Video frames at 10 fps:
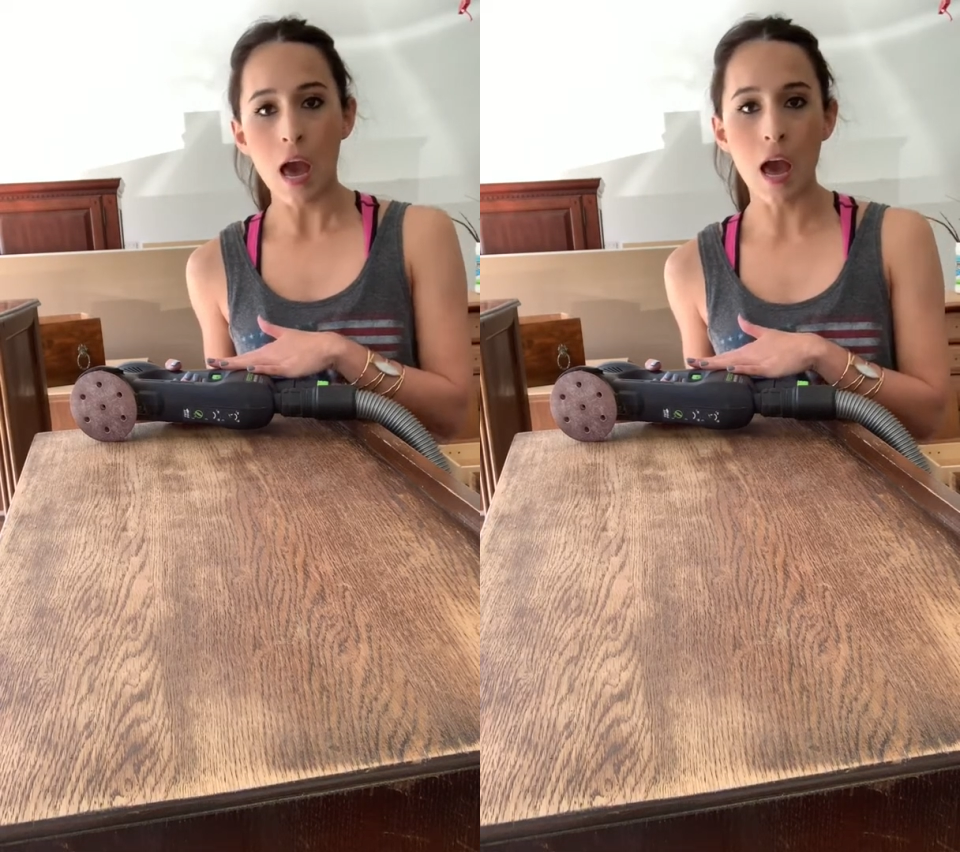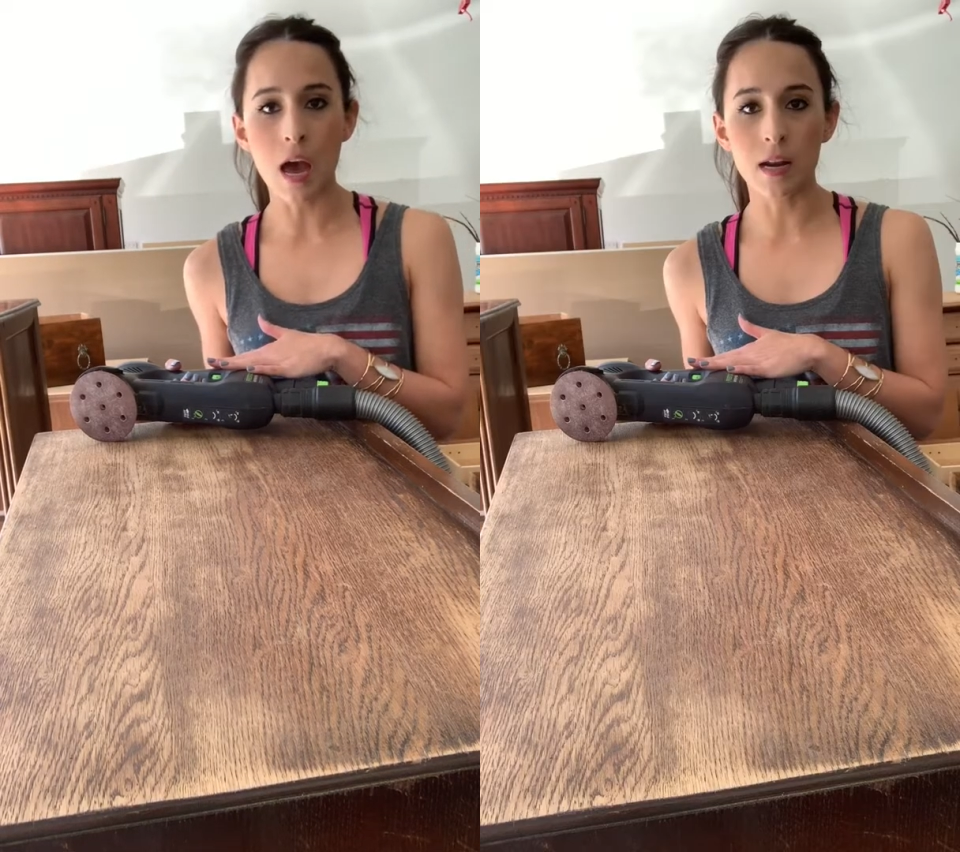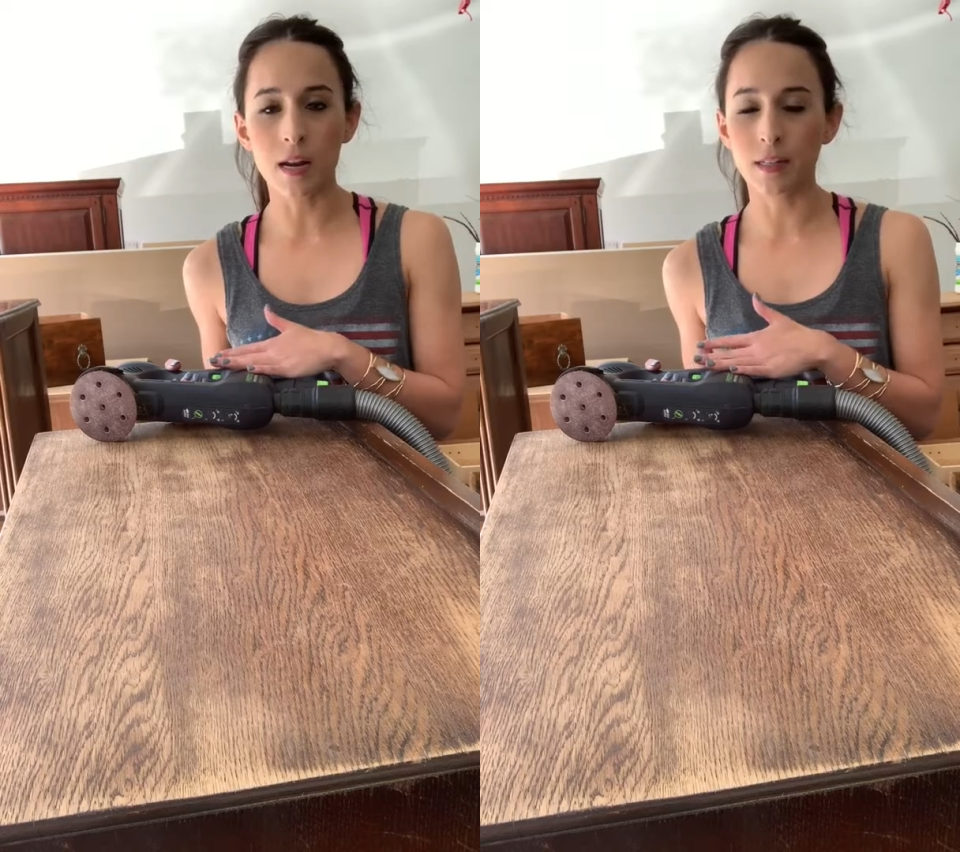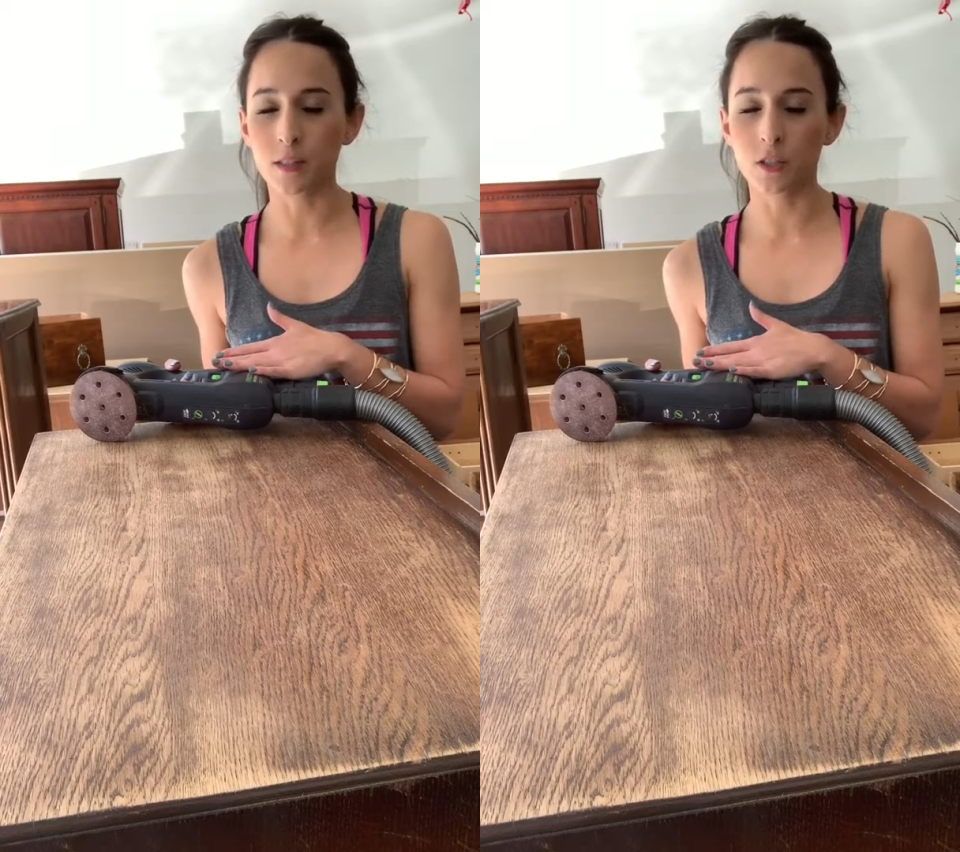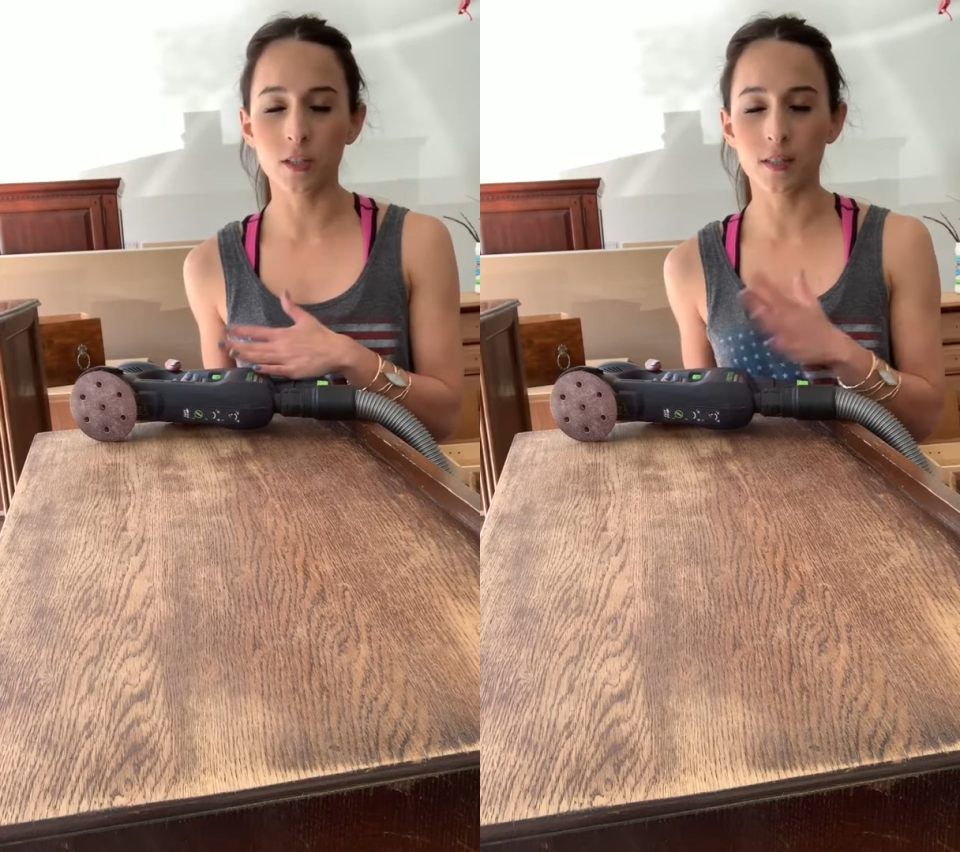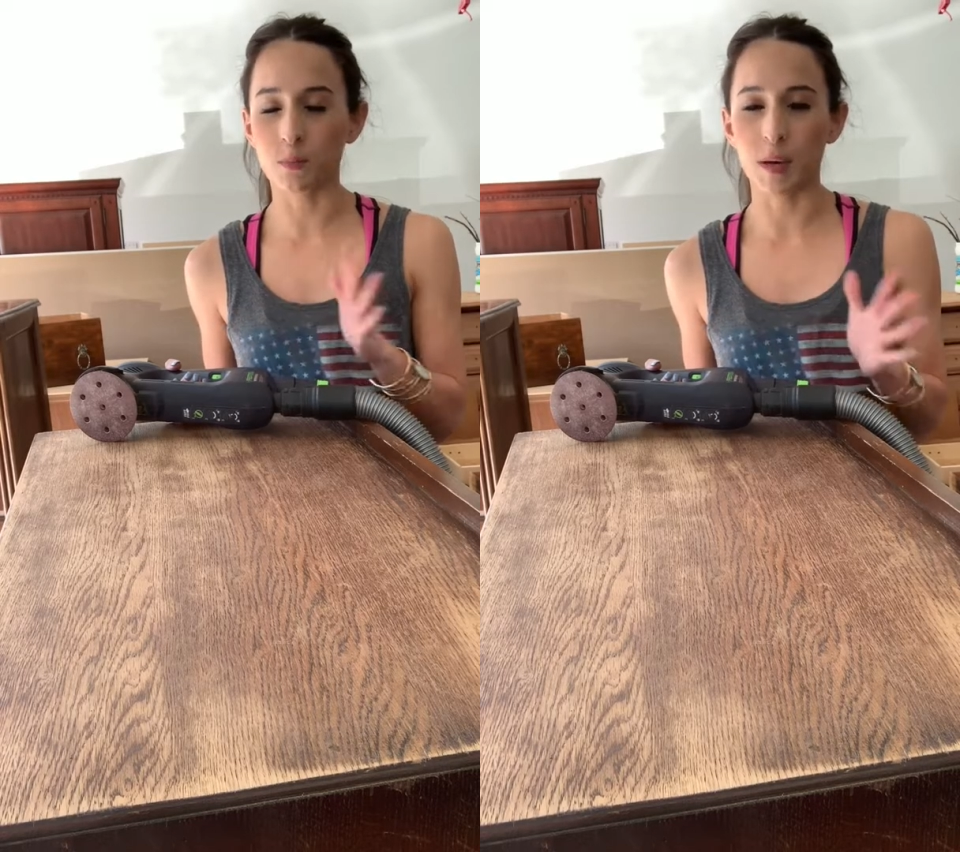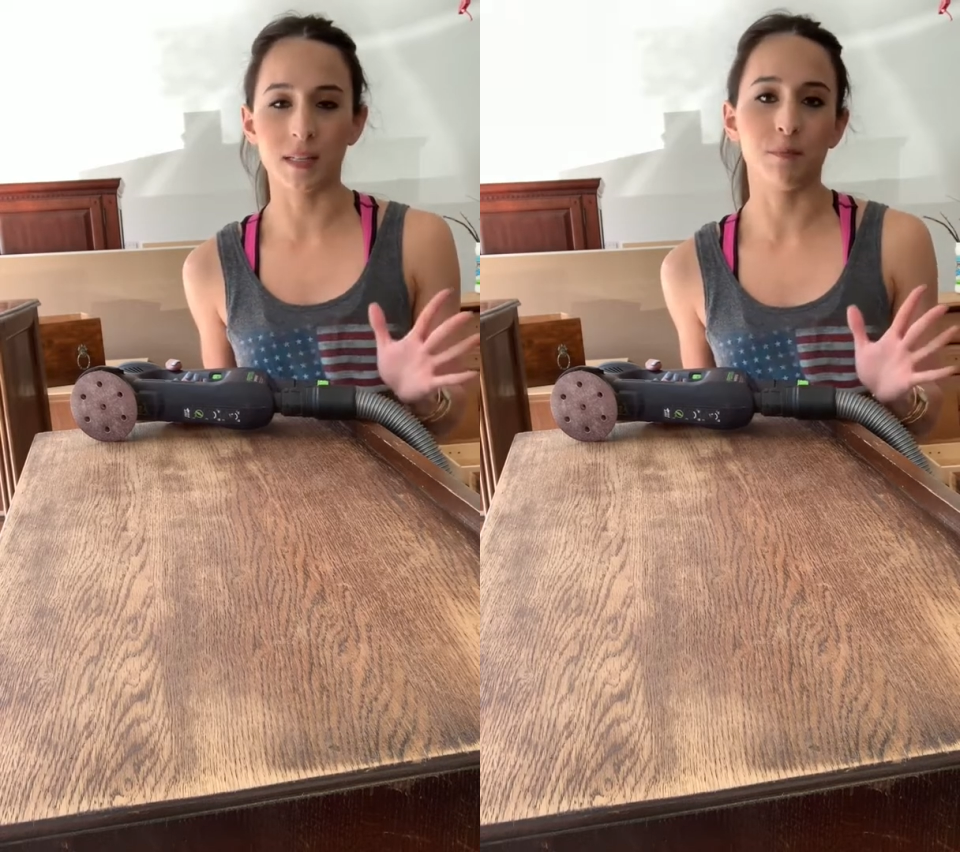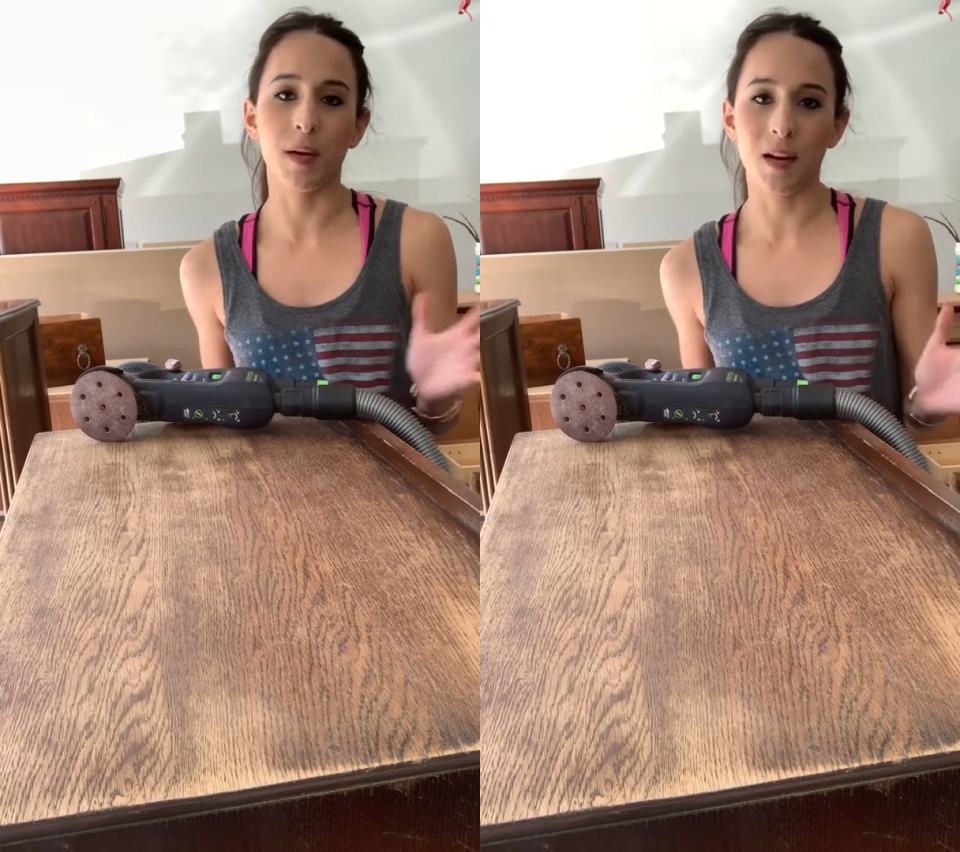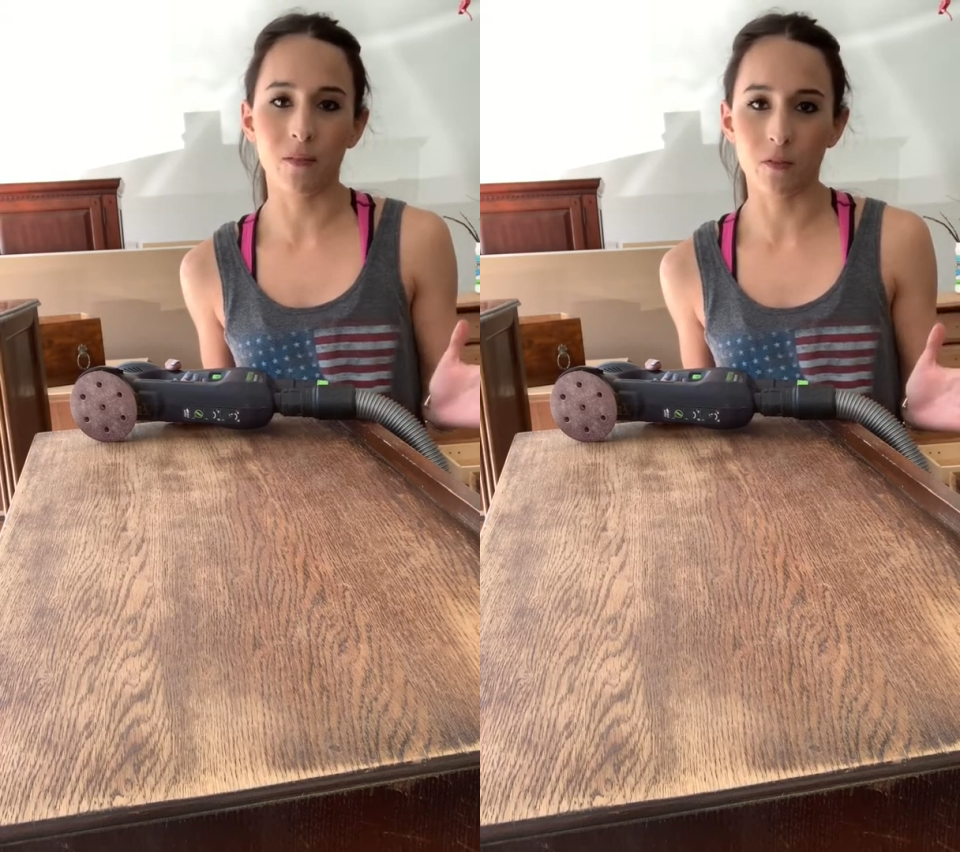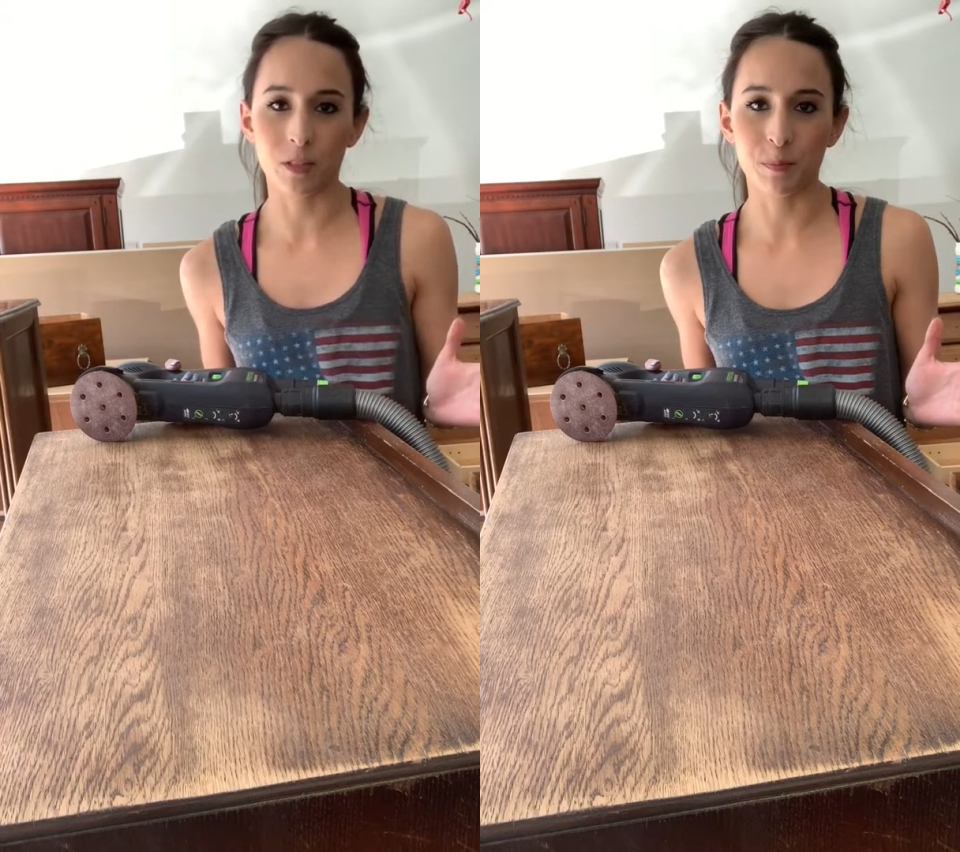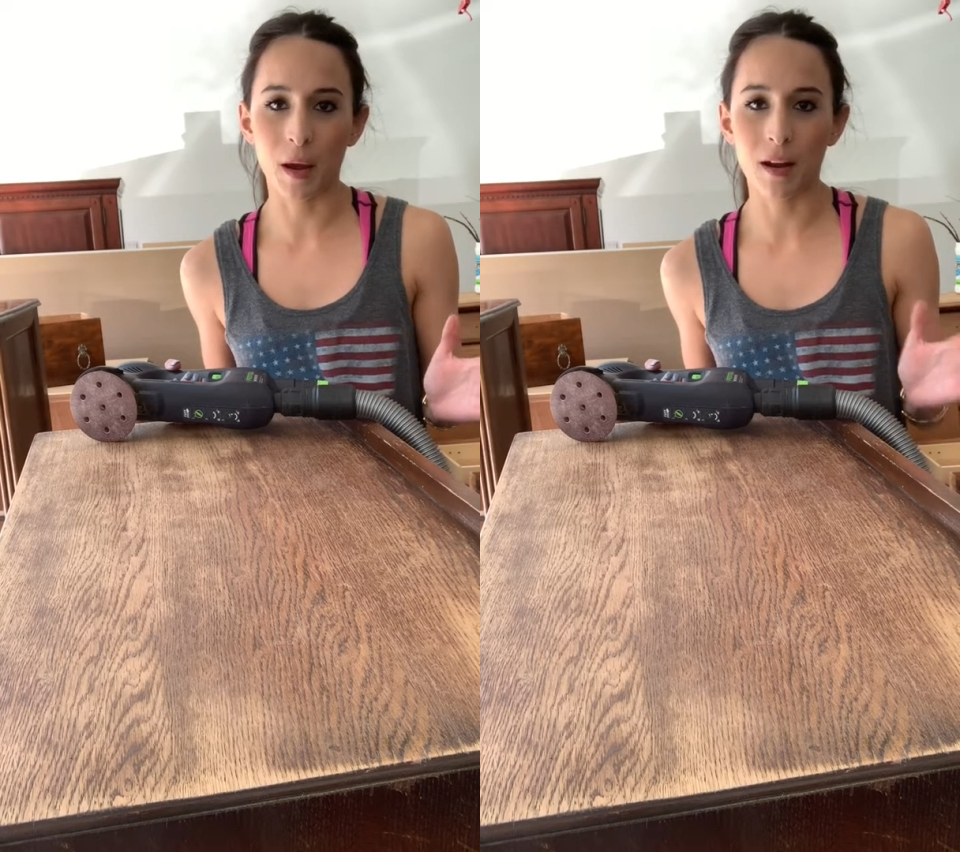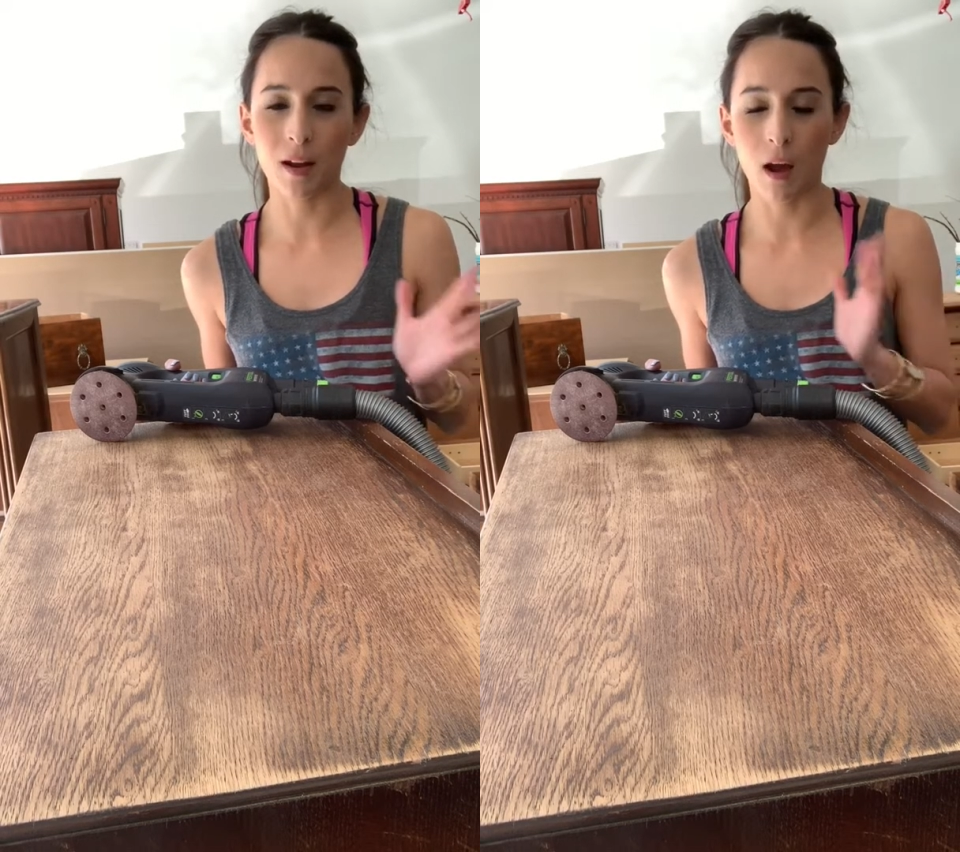and it's just the best money I've ever spent.